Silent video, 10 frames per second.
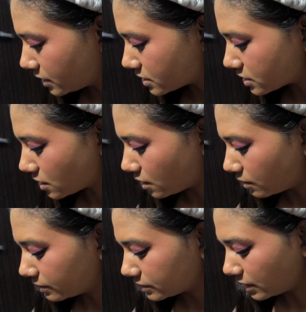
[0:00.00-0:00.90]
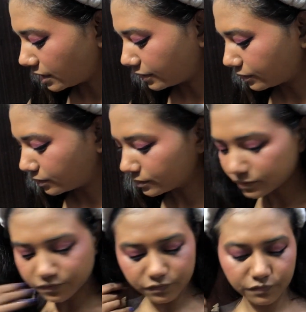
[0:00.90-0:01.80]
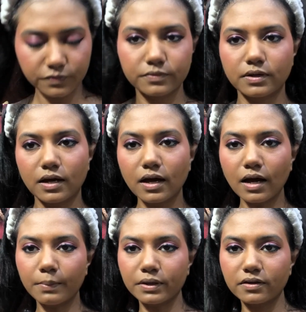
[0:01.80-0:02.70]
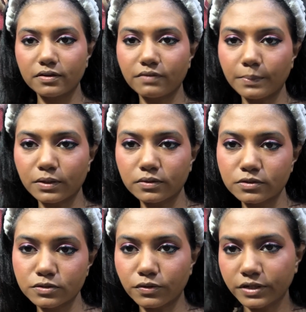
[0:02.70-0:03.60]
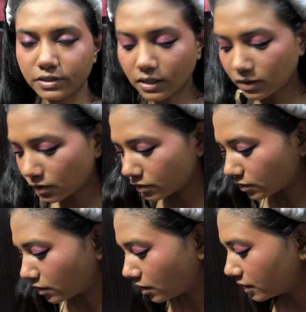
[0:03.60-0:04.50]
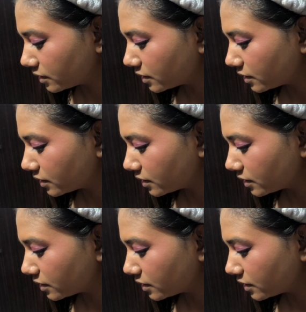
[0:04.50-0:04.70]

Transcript: so yeah, I don't know if I'm a good storyteller or not.